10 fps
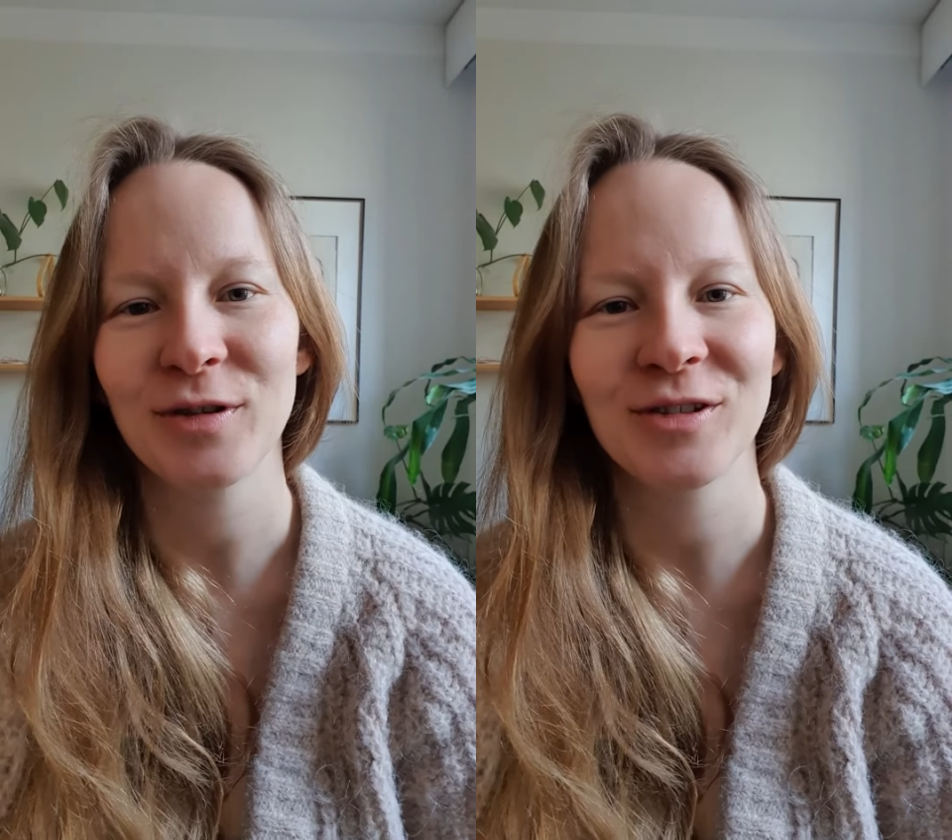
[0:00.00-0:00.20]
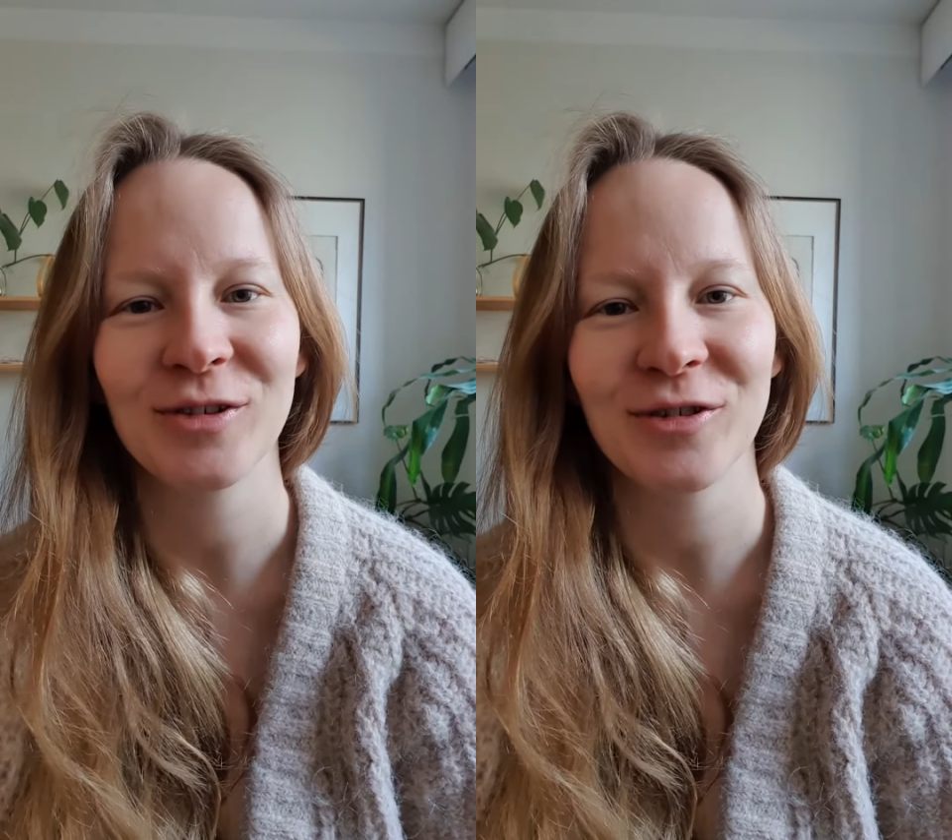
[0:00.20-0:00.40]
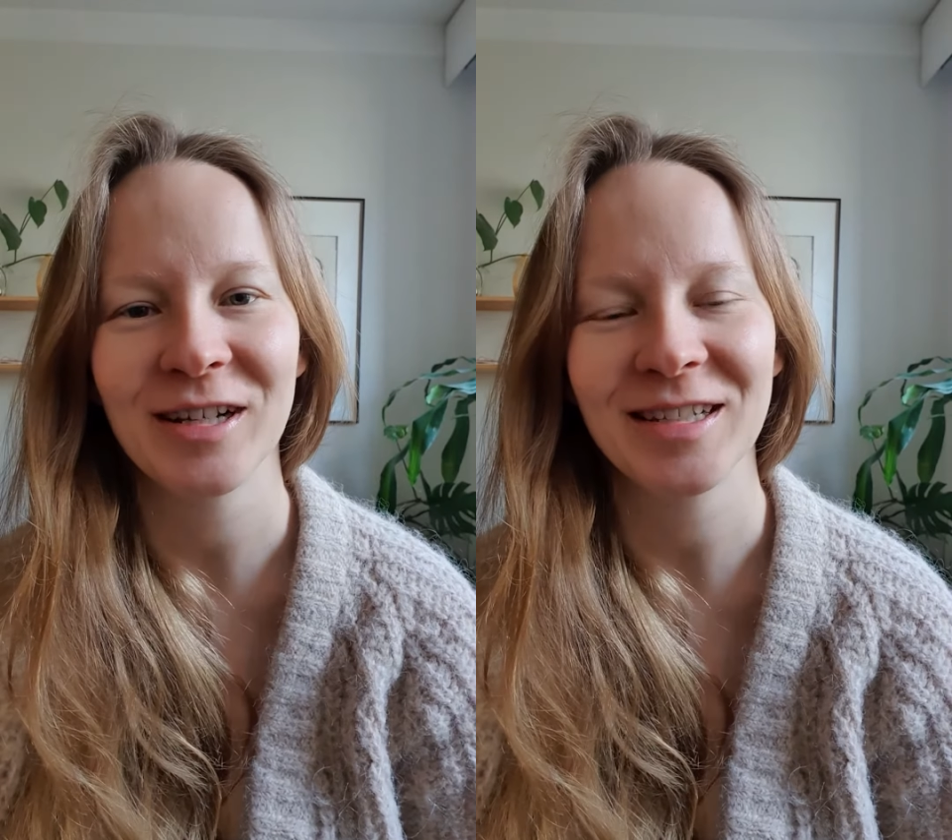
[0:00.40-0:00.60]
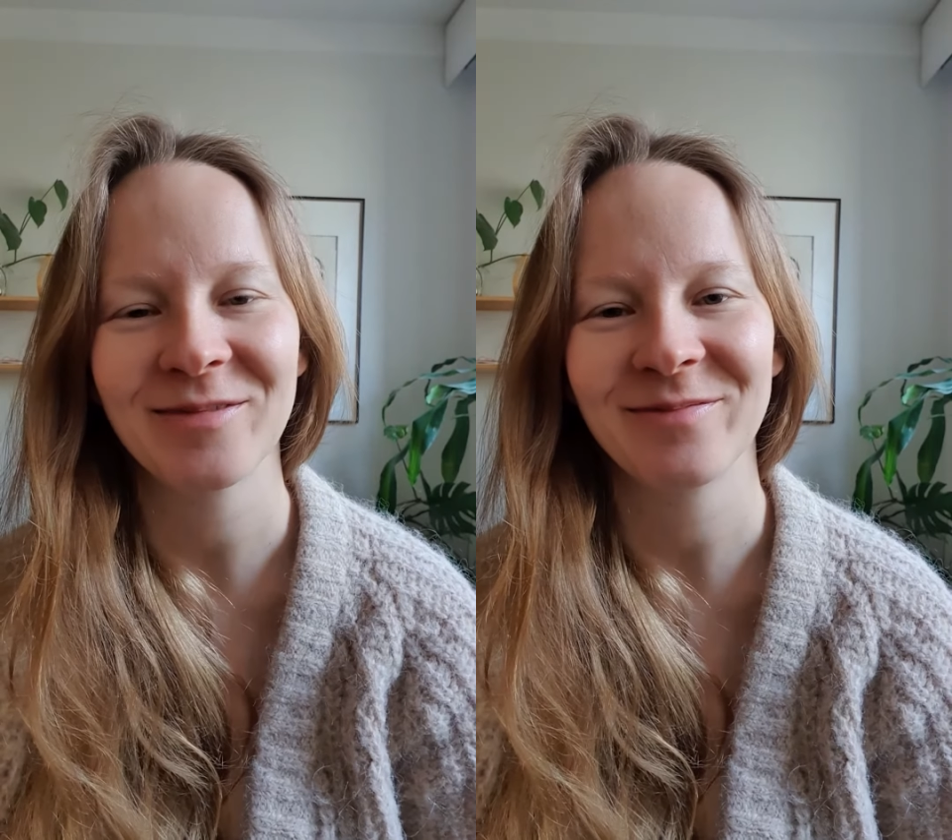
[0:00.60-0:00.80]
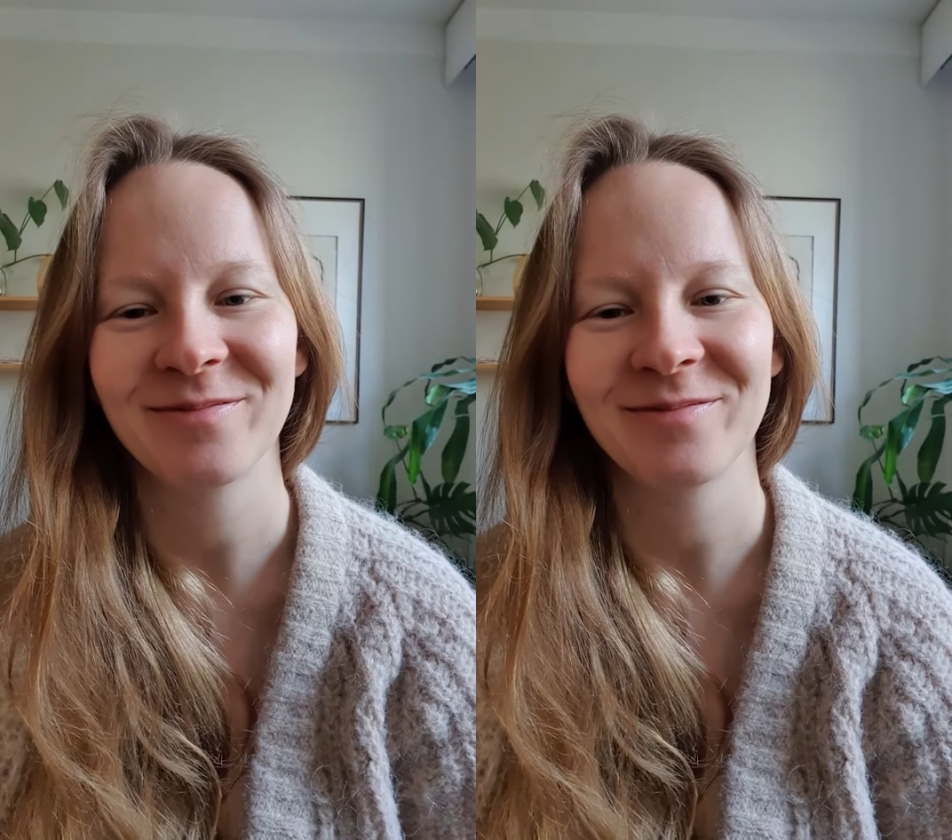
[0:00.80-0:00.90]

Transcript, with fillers: stories.